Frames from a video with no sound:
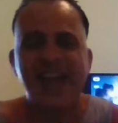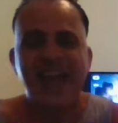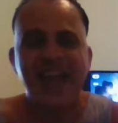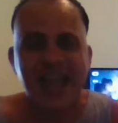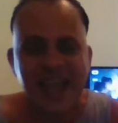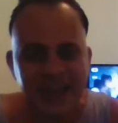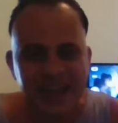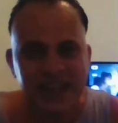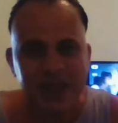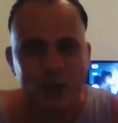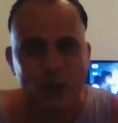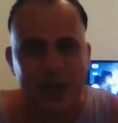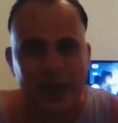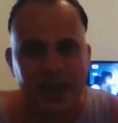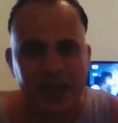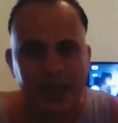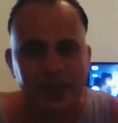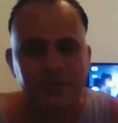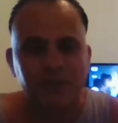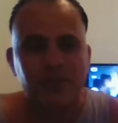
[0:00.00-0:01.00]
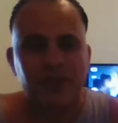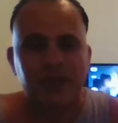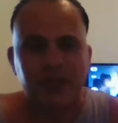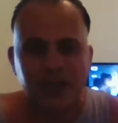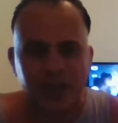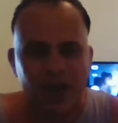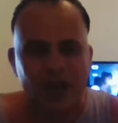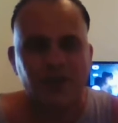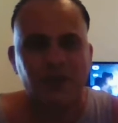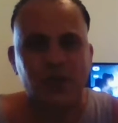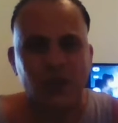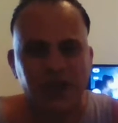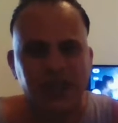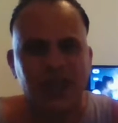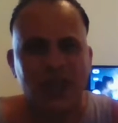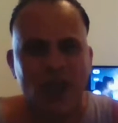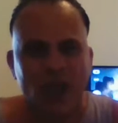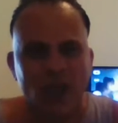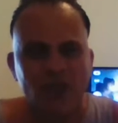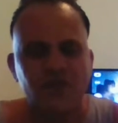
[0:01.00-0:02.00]
Anyway, I've got to
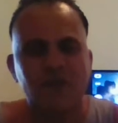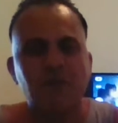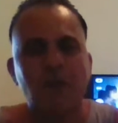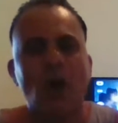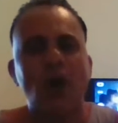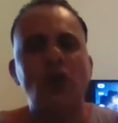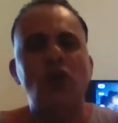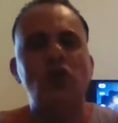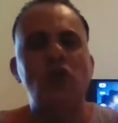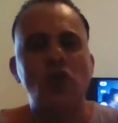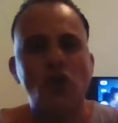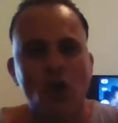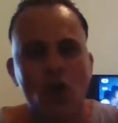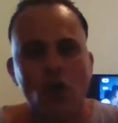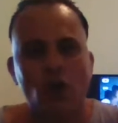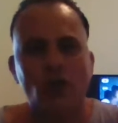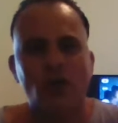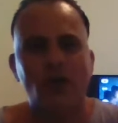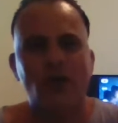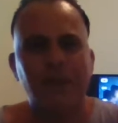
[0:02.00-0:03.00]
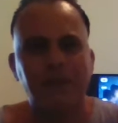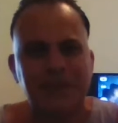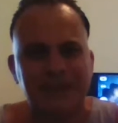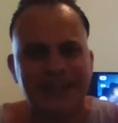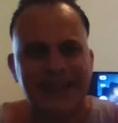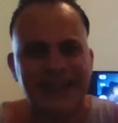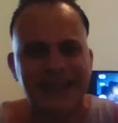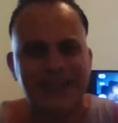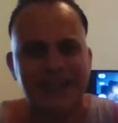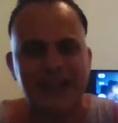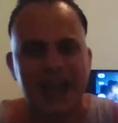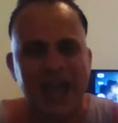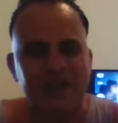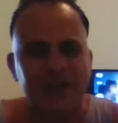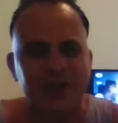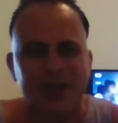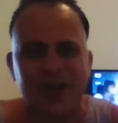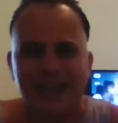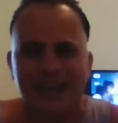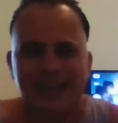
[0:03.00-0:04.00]
get over my Laura obsession, haven't I?